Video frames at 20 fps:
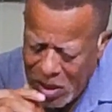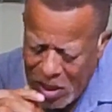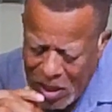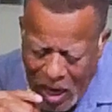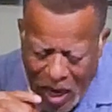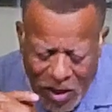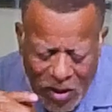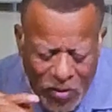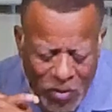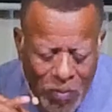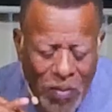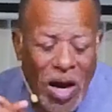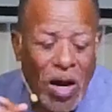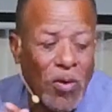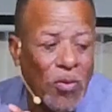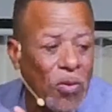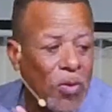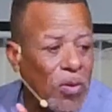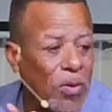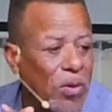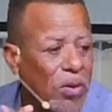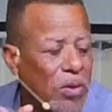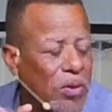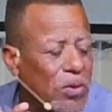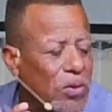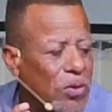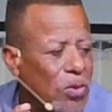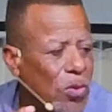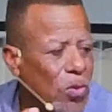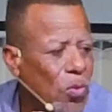out of the mouth,
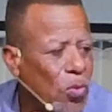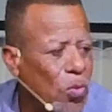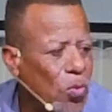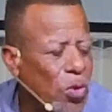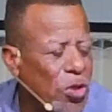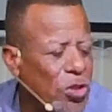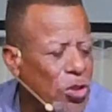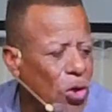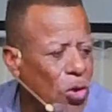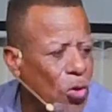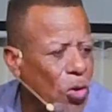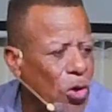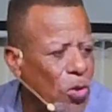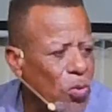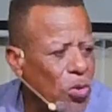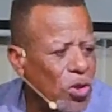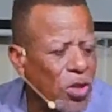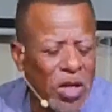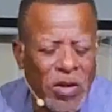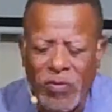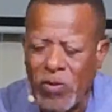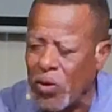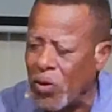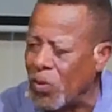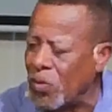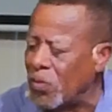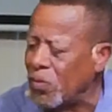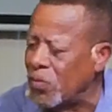which the Lord will give you.